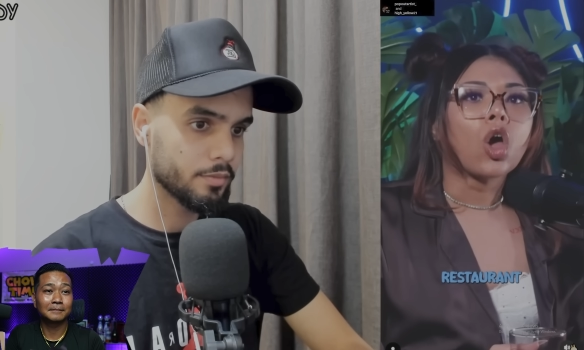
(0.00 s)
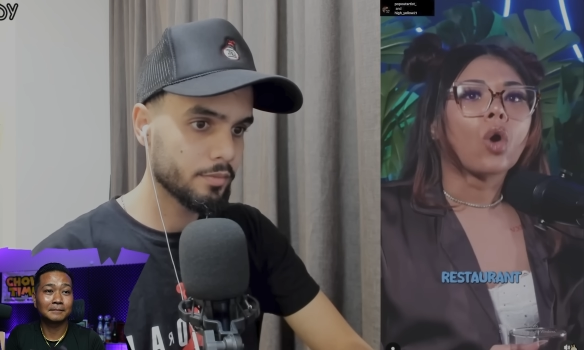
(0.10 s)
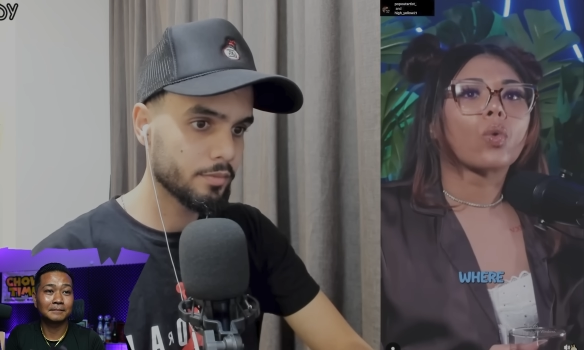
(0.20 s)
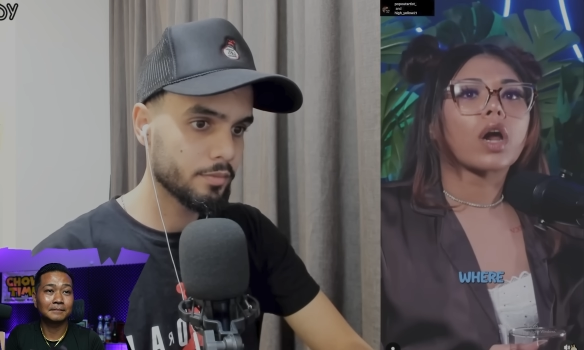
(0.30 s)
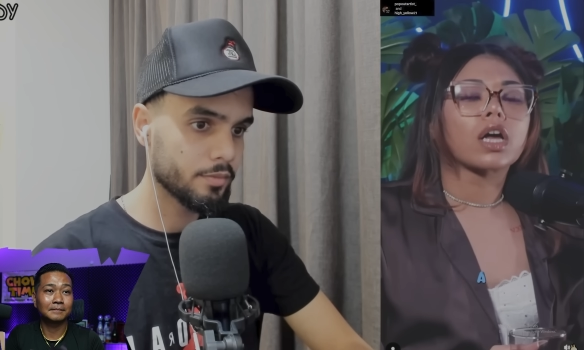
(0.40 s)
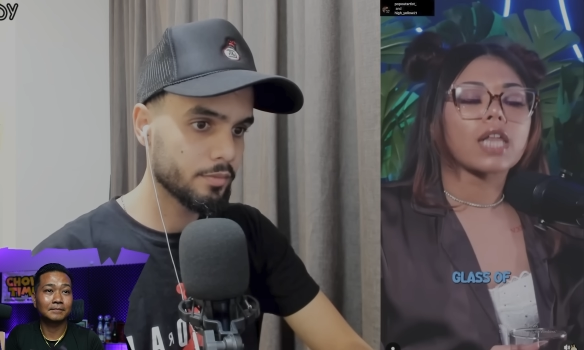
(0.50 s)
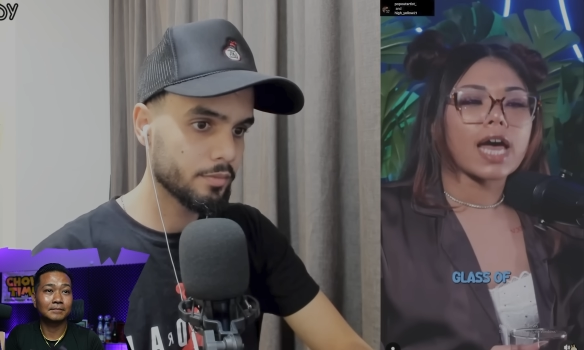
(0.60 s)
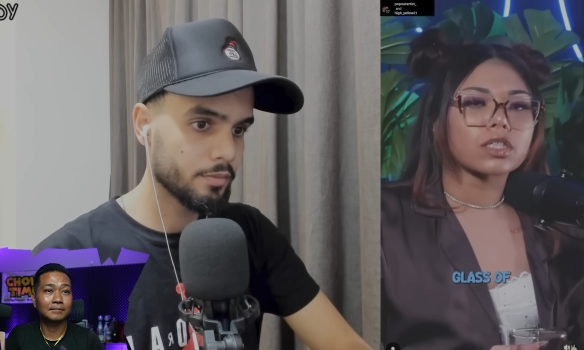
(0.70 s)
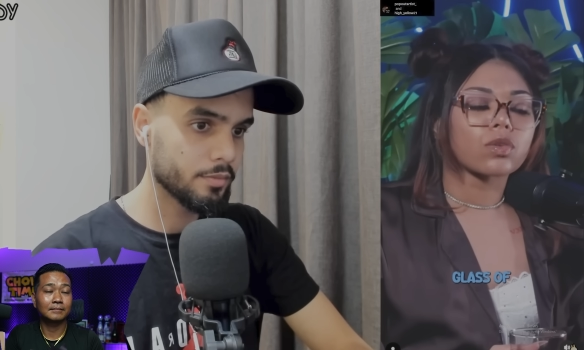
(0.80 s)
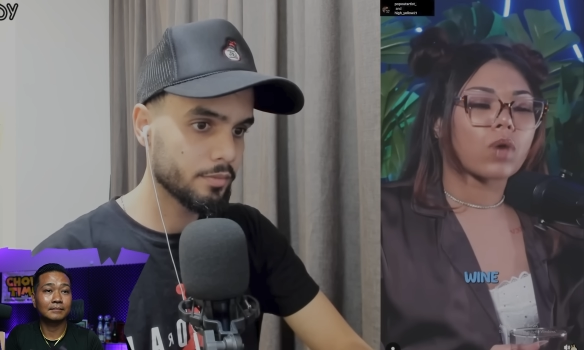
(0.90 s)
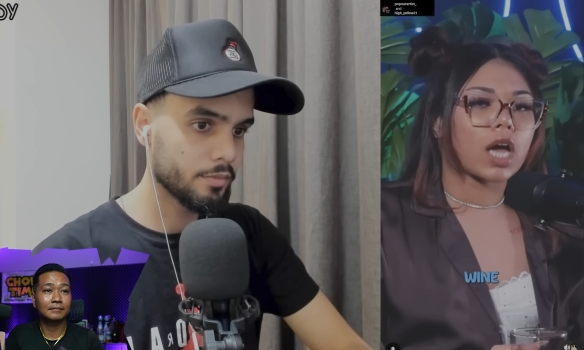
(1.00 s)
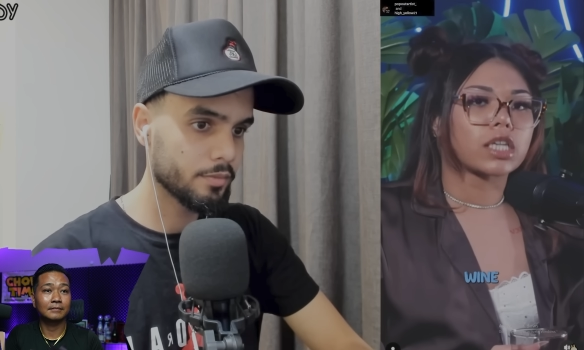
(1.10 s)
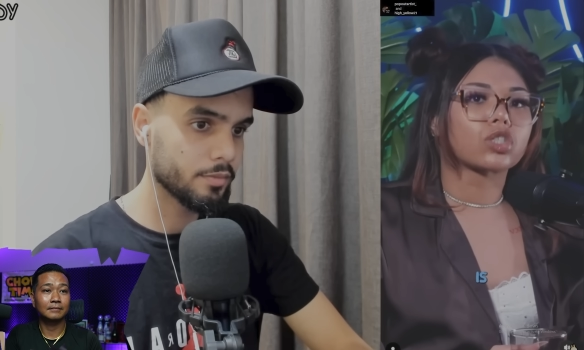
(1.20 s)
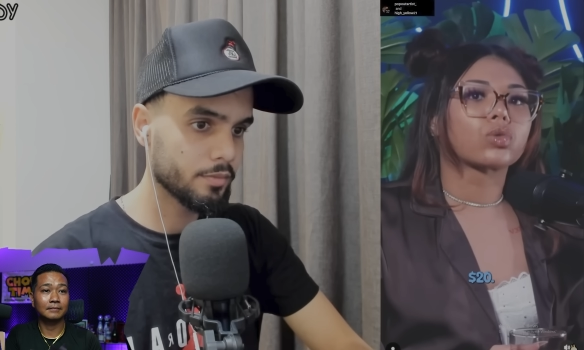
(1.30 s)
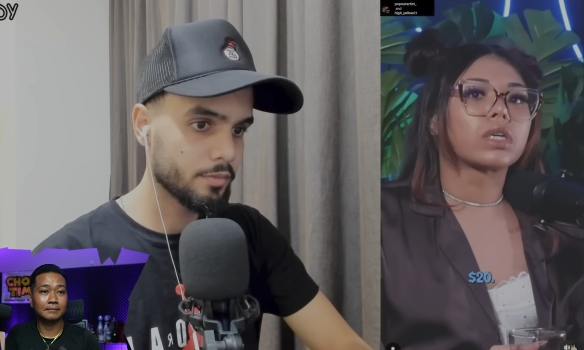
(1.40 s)
Speaker 1: where a glass of wine
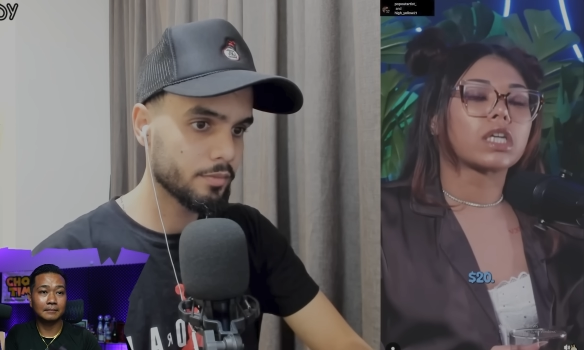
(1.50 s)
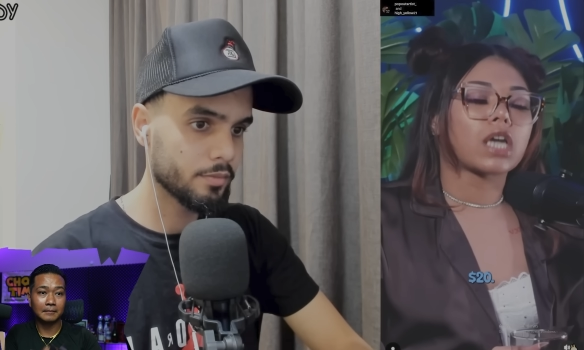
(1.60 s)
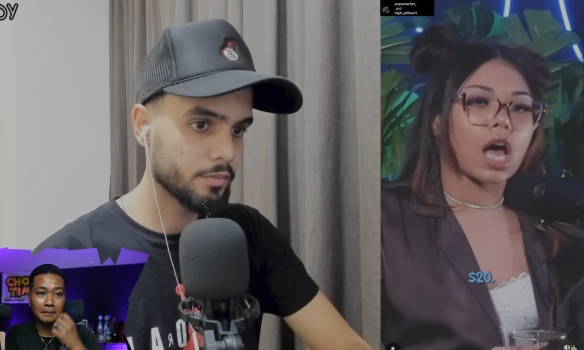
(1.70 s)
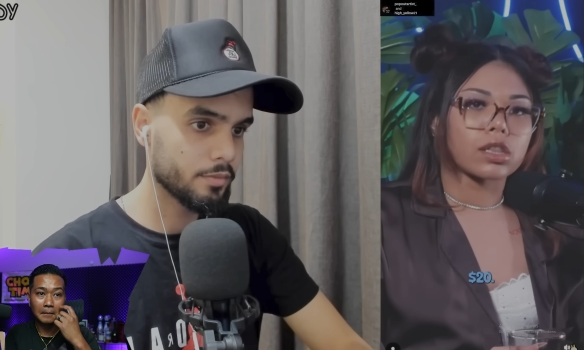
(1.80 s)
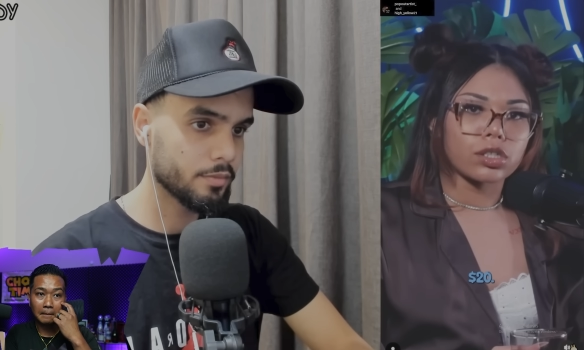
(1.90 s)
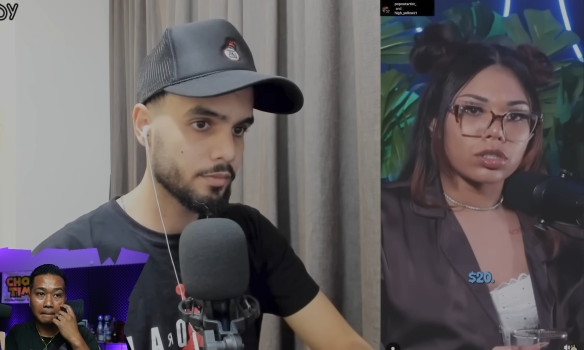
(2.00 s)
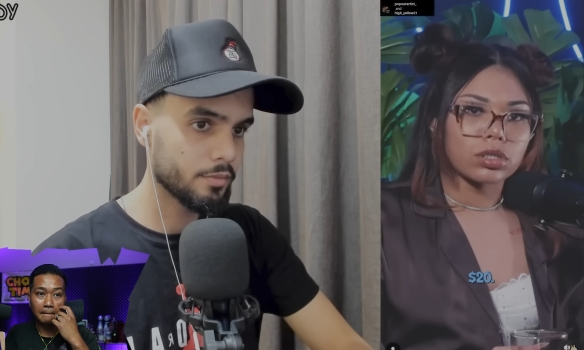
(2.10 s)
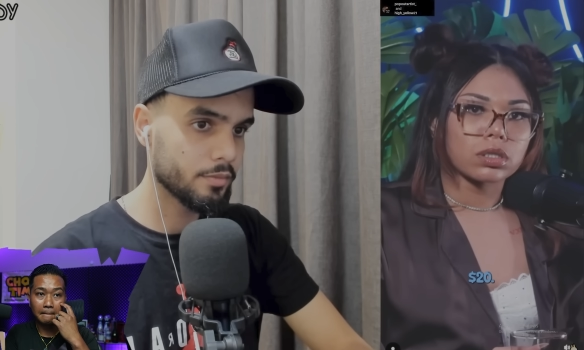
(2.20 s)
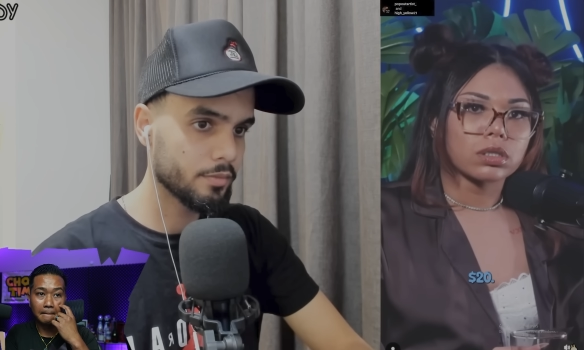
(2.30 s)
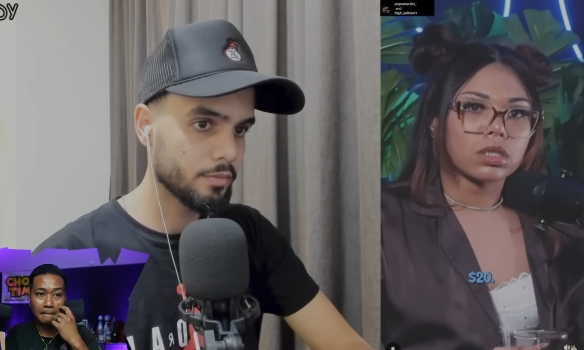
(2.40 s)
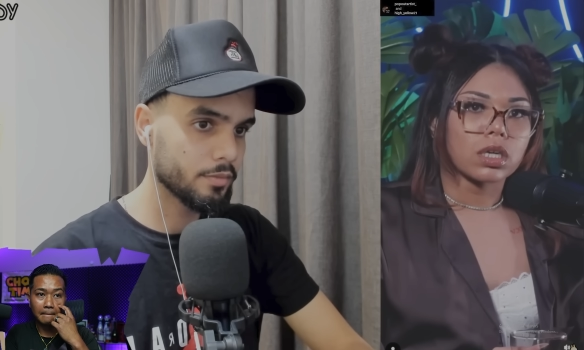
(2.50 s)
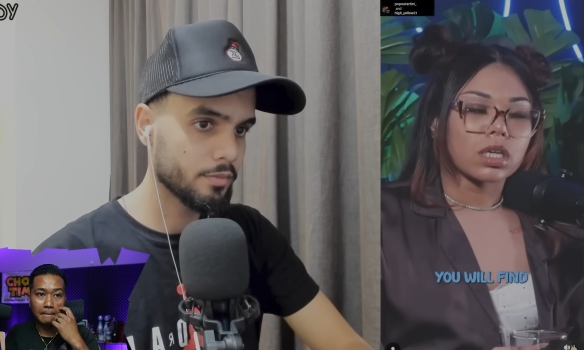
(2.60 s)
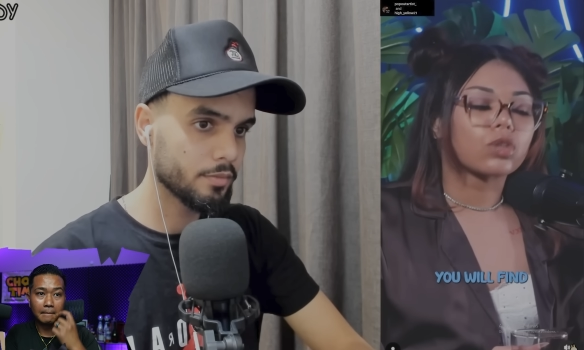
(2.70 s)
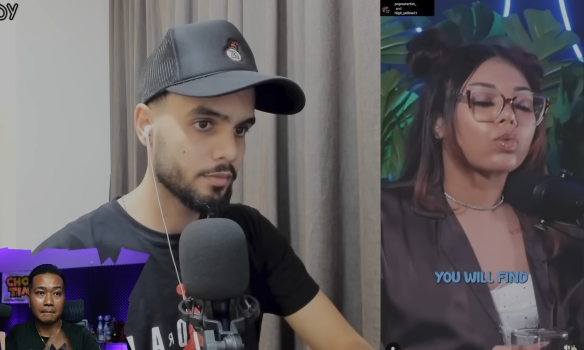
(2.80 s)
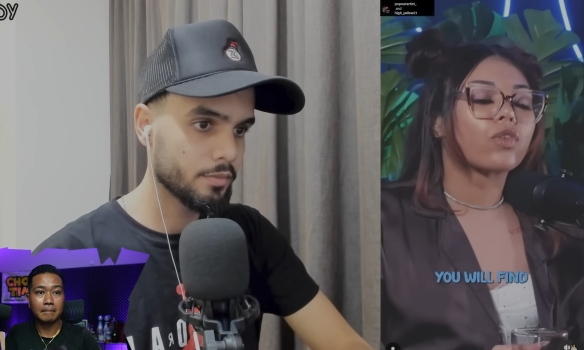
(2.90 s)
is $20.
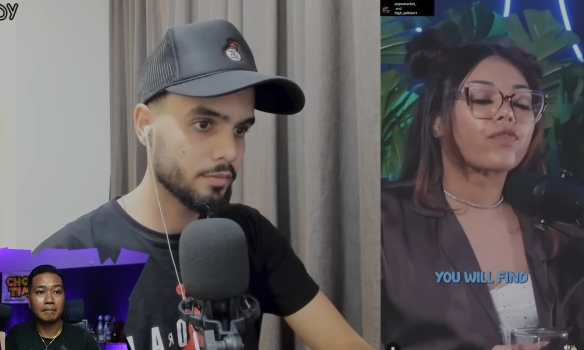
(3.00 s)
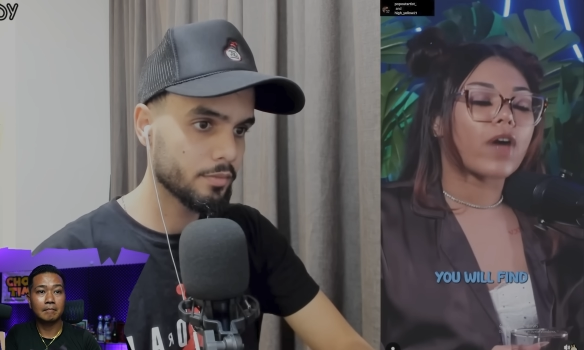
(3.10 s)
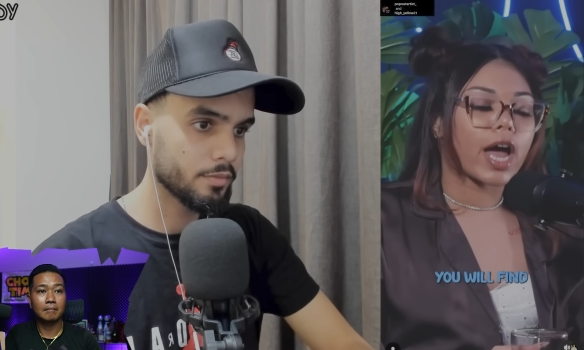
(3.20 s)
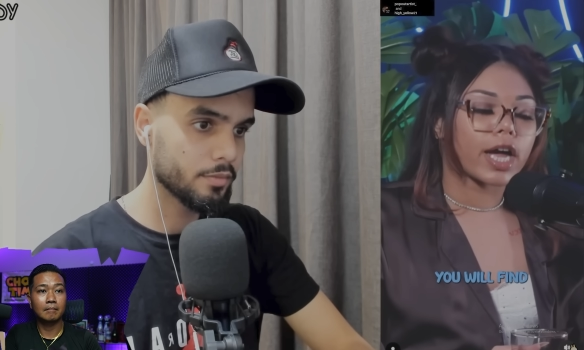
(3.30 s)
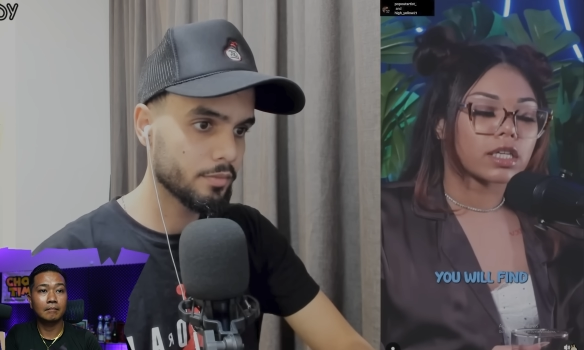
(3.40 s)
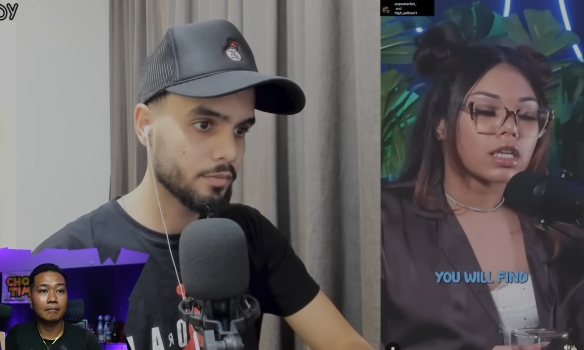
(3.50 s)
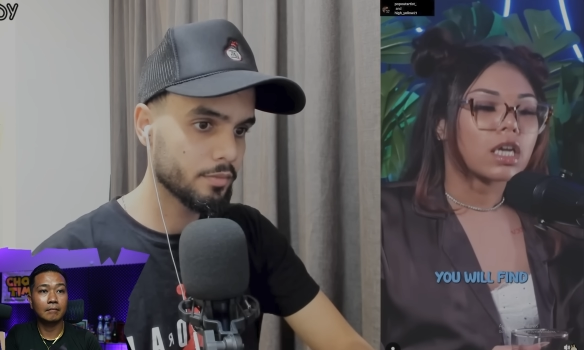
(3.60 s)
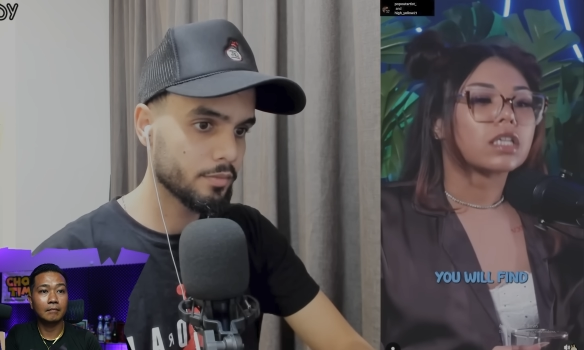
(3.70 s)
You will find